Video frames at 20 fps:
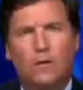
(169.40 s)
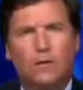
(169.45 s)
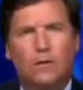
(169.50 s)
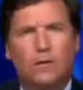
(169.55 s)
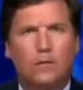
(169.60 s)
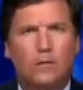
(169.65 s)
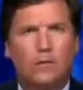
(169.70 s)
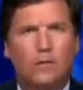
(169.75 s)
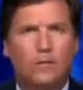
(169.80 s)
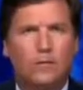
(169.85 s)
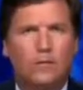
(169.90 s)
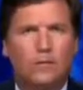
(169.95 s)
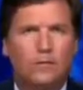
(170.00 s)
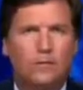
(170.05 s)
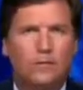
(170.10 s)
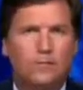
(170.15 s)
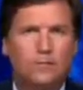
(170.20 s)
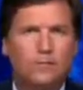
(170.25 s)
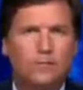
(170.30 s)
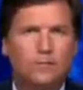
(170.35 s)

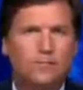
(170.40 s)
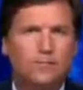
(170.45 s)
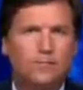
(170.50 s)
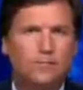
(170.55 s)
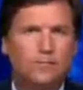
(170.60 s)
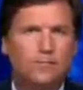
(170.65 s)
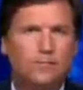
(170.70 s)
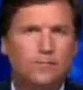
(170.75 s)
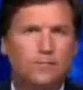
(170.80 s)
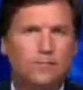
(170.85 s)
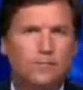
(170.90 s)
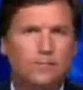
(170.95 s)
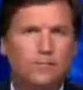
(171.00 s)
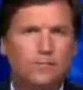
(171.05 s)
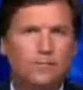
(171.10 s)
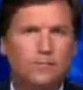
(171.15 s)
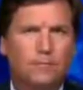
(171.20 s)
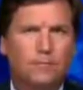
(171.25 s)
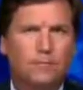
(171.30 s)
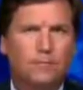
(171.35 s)

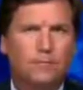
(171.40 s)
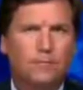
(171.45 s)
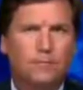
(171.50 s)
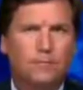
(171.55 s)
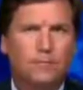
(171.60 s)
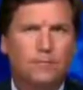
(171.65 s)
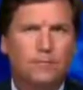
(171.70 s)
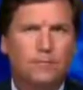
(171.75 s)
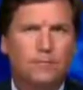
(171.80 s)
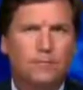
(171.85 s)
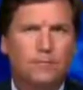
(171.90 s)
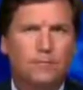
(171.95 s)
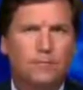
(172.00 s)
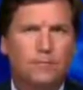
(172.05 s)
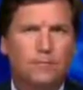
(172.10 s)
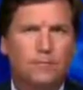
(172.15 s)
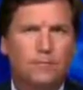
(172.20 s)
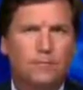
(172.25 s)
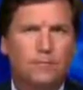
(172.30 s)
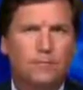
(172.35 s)

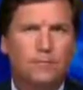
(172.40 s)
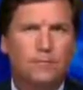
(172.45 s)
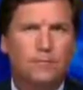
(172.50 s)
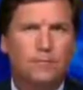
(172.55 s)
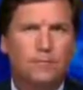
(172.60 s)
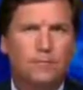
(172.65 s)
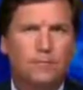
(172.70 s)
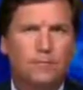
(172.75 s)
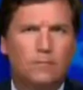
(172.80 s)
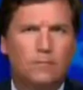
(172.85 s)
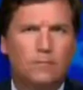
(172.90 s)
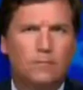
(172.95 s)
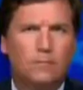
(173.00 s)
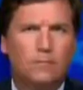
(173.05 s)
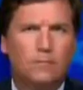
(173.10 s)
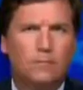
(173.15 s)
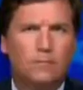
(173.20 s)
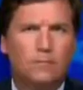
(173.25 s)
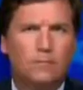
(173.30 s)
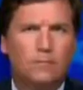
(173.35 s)

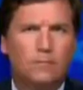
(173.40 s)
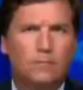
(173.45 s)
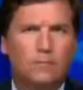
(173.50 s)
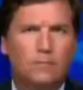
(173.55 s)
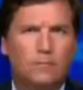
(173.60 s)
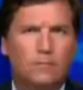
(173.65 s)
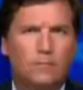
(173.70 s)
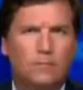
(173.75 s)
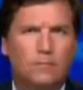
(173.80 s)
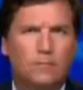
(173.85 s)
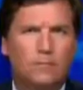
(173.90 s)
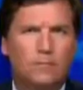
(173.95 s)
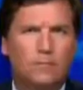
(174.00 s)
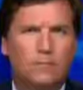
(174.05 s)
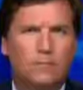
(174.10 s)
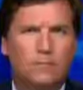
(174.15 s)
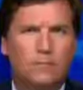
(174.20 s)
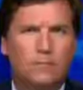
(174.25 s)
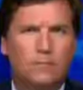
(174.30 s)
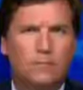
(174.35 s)

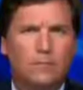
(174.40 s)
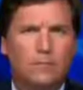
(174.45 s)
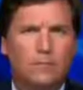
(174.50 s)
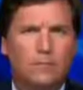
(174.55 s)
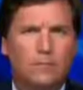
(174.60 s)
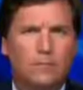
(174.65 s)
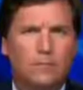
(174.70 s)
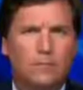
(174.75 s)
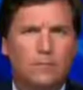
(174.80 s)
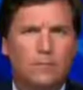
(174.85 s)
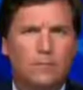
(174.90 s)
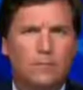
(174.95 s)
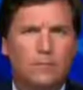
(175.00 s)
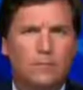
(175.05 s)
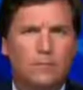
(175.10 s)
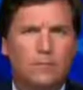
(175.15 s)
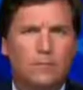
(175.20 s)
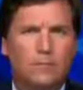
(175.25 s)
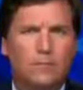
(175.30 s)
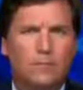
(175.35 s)

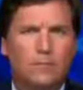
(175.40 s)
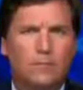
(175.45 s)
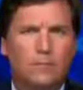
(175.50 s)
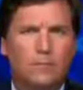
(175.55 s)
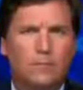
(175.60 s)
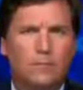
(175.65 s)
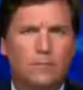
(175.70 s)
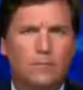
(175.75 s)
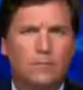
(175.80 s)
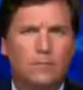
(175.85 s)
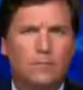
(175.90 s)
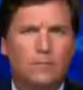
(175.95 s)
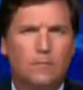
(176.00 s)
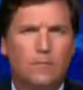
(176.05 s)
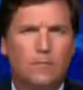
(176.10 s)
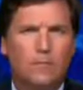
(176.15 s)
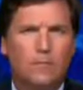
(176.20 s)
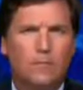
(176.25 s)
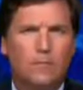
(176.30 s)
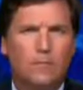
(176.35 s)

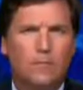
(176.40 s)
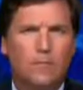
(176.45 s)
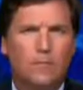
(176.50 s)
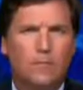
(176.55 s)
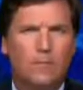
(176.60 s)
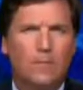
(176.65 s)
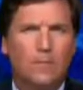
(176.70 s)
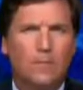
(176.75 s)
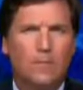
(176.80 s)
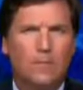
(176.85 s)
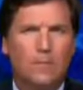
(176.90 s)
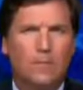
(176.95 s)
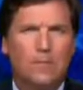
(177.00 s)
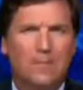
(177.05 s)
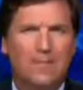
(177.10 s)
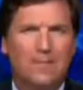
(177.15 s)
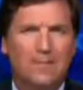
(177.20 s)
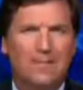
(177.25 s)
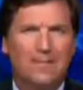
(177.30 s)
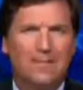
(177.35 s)
[no speech]